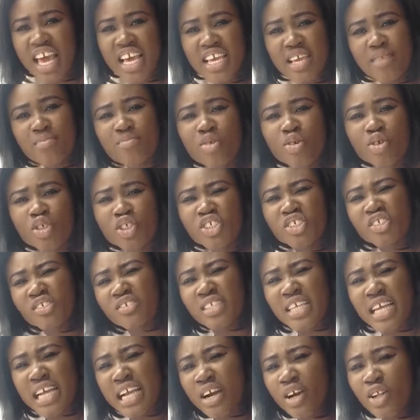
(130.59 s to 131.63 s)
Emotional,
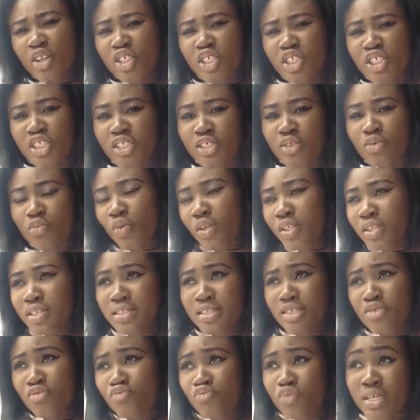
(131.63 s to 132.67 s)
psychological. What
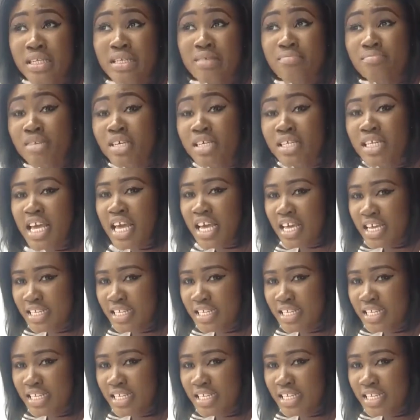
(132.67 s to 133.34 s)
does it really mean?